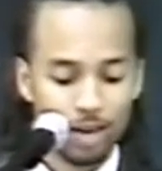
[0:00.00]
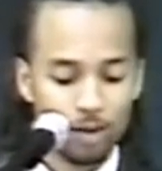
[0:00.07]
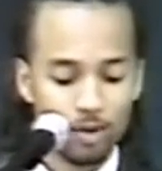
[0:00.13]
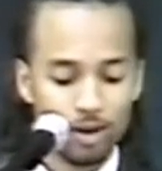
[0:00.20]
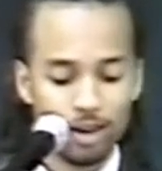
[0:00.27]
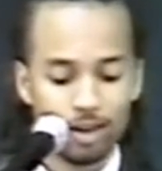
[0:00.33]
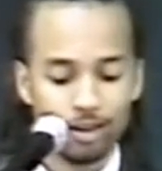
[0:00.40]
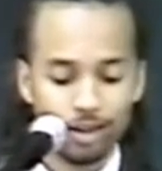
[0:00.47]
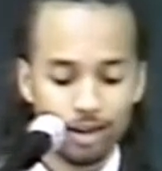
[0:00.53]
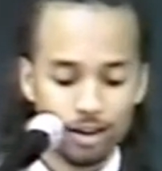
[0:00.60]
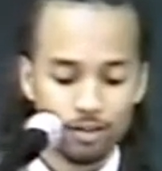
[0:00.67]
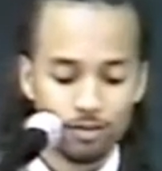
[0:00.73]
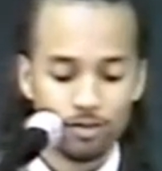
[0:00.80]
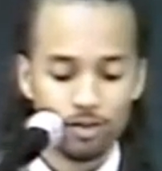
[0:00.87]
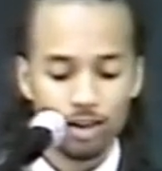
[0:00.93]
Came in,
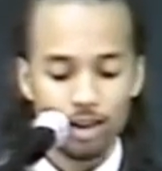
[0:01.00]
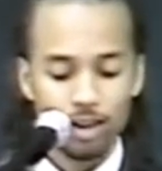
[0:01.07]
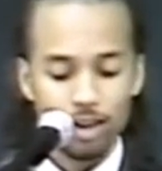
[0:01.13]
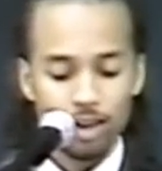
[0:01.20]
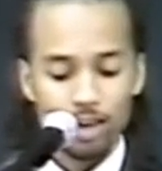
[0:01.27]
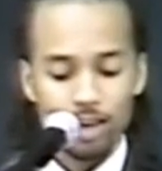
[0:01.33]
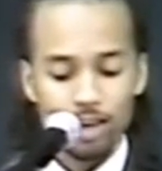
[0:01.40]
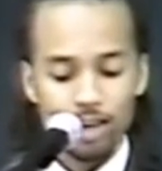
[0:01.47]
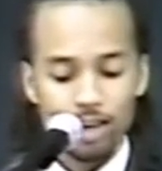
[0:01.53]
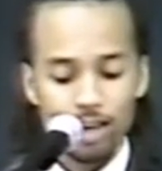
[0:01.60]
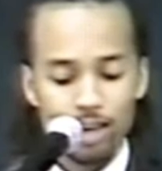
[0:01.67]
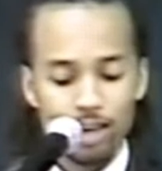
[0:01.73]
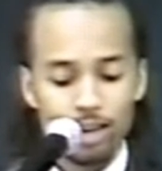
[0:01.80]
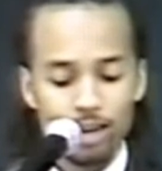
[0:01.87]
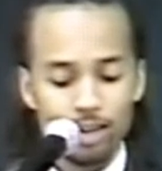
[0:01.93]
left.
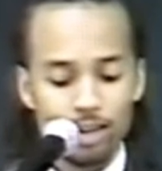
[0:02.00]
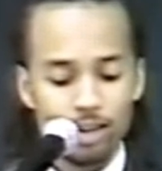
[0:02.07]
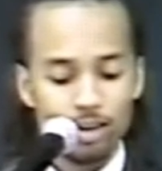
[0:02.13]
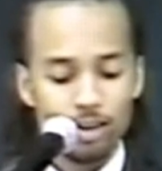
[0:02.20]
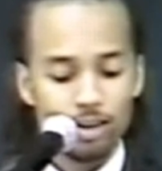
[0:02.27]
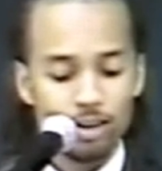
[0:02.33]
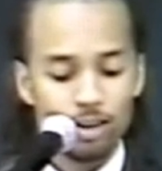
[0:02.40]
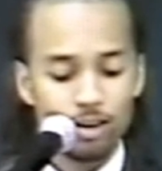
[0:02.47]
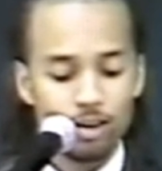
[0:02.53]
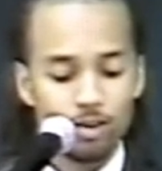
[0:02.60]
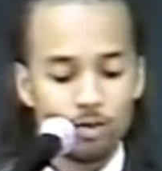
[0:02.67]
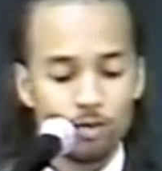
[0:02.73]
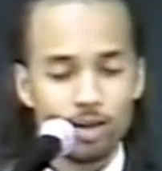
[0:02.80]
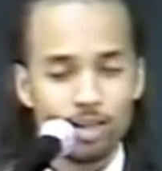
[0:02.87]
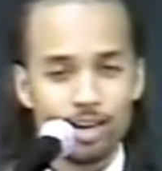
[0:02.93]
And
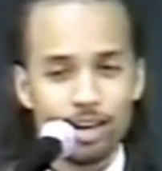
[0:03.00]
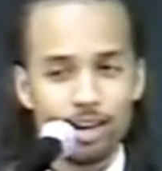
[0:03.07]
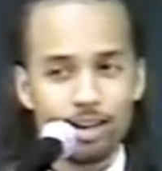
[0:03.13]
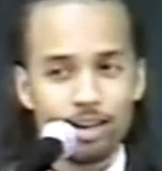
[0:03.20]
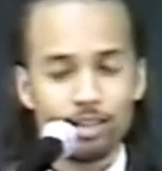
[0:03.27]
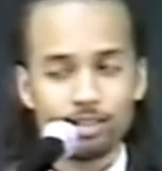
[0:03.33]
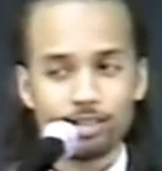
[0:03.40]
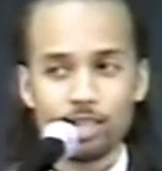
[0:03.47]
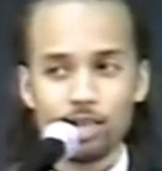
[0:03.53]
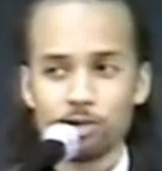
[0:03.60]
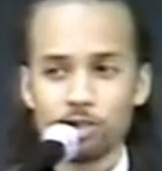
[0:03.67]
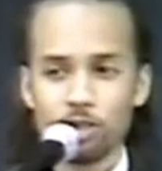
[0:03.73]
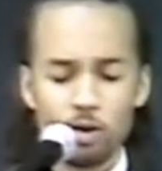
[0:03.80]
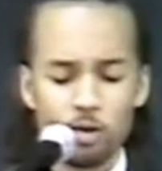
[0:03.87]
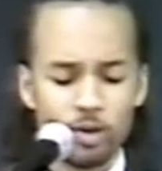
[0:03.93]
then one day,
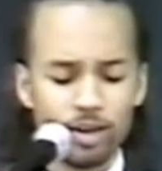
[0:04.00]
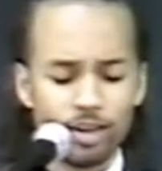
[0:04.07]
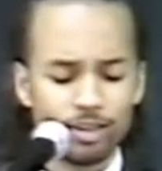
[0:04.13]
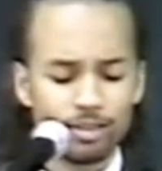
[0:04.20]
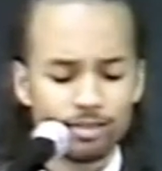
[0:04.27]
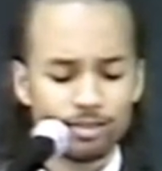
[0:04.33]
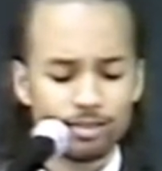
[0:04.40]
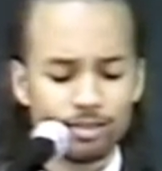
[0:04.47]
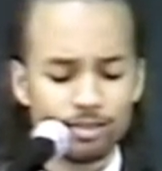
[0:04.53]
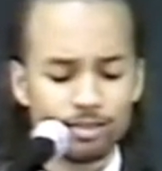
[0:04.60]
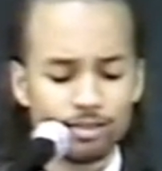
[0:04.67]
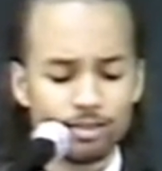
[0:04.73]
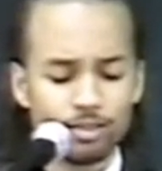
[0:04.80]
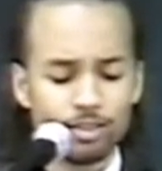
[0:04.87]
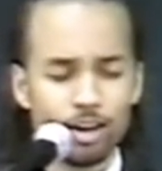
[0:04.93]
something told me,
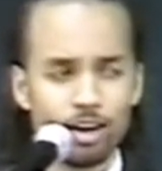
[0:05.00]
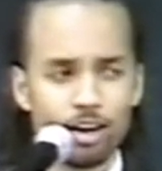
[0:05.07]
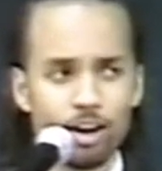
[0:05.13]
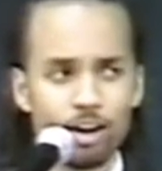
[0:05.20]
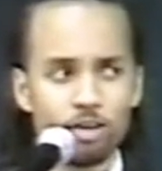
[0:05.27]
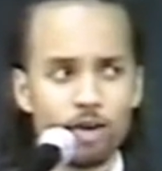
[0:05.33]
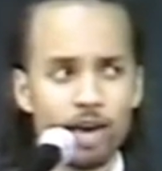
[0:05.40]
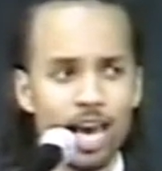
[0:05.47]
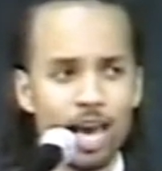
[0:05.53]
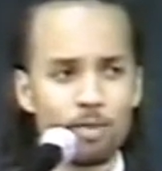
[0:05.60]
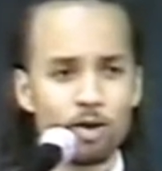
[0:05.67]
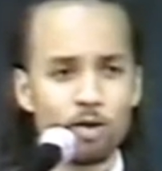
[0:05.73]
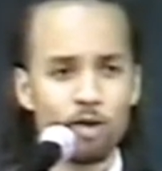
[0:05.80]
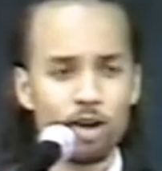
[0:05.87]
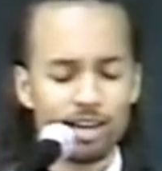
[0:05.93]
are you
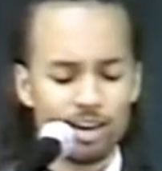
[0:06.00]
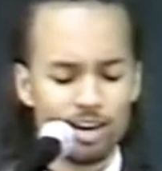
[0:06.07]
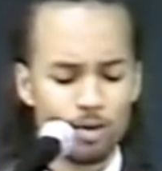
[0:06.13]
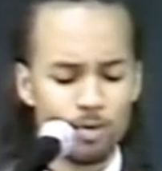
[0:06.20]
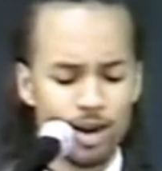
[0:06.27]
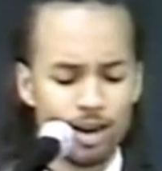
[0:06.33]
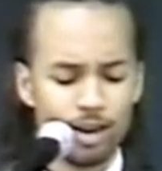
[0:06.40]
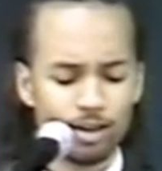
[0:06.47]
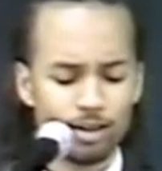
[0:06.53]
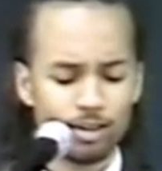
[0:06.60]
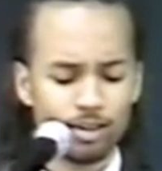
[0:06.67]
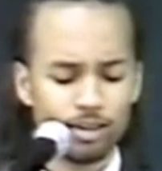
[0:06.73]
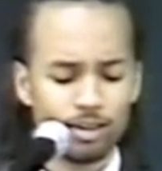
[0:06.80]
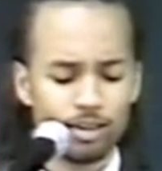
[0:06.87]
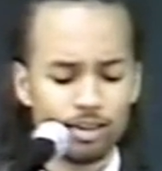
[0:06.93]
happy working
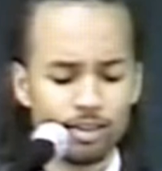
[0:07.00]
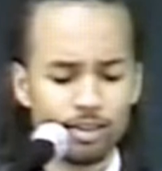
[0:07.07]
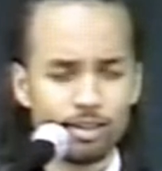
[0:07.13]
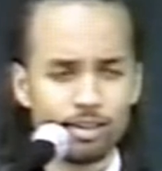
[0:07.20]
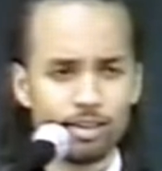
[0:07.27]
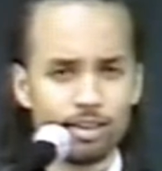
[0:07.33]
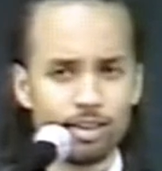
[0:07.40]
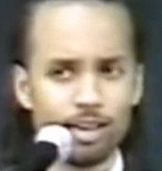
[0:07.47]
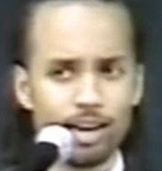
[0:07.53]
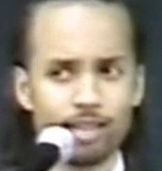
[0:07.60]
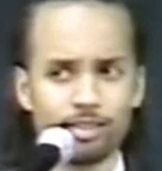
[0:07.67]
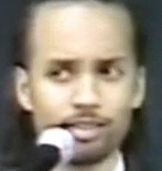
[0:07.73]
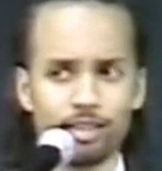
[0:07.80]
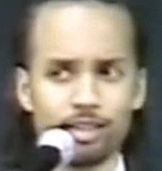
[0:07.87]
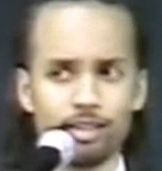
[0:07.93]
today?
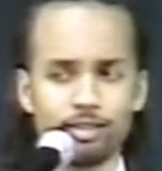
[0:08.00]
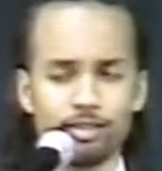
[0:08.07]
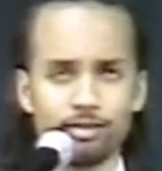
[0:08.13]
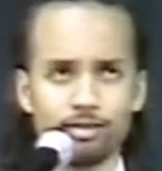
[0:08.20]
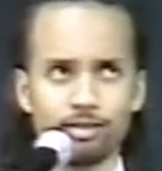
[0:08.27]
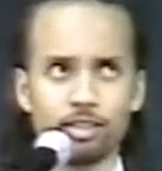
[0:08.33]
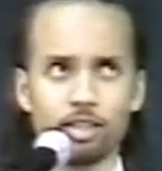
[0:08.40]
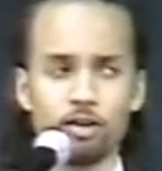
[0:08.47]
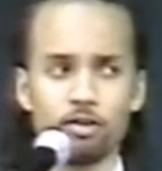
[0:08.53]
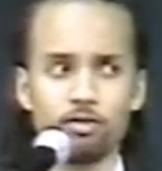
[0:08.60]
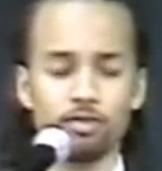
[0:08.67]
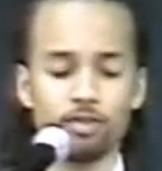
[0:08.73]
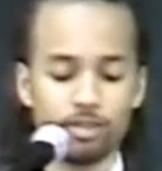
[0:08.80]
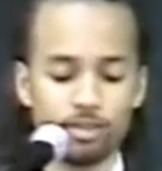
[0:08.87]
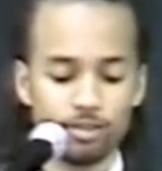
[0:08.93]
And I said,
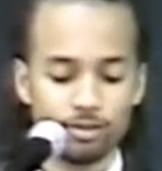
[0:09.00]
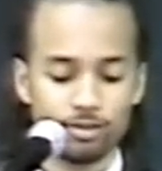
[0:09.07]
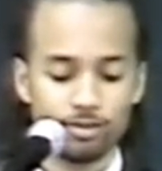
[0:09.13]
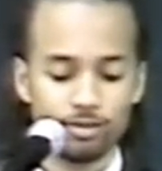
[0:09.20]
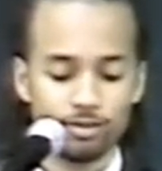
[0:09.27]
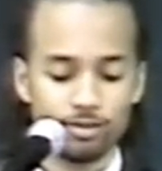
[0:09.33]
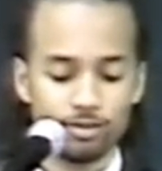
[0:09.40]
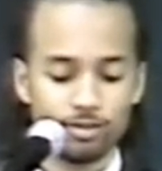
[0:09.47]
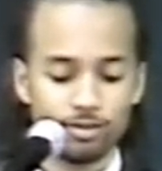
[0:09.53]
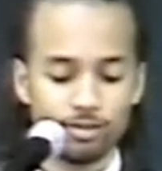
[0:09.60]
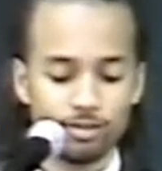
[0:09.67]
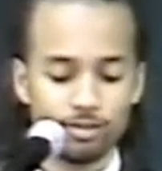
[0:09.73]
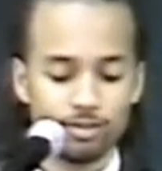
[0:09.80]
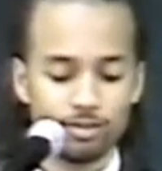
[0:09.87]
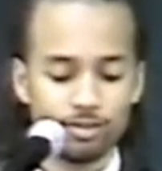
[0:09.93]
self.
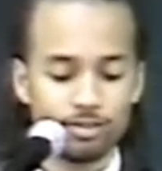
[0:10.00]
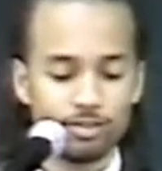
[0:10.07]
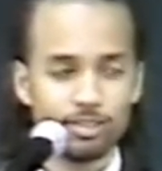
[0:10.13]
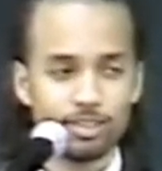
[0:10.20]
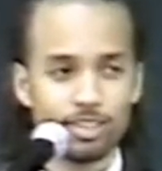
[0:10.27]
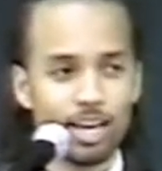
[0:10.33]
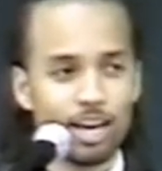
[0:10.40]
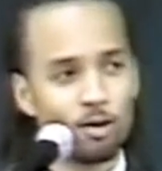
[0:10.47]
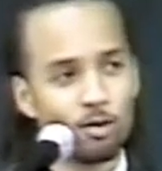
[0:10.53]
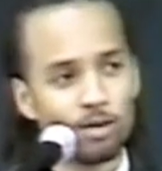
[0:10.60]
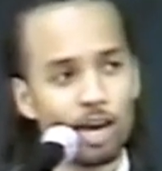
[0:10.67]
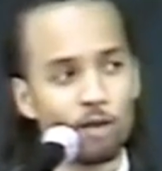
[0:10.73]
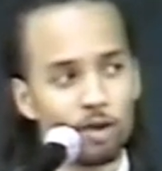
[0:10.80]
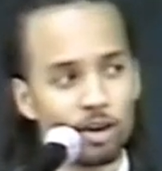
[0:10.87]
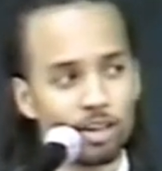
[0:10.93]
I
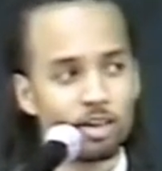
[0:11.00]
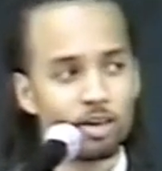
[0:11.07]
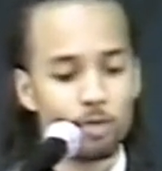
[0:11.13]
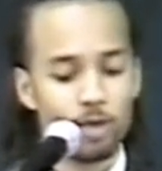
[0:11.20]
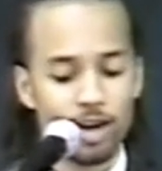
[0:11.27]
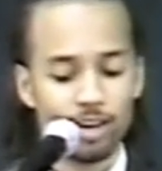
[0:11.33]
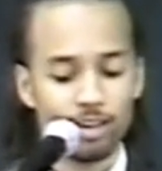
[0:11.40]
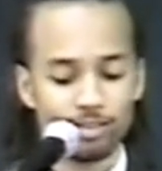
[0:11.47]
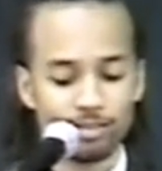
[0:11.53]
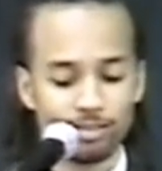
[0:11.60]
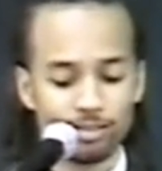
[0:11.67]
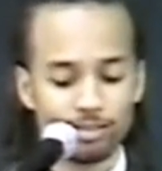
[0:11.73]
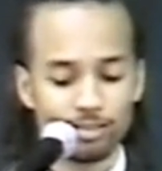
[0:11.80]
don't like working today.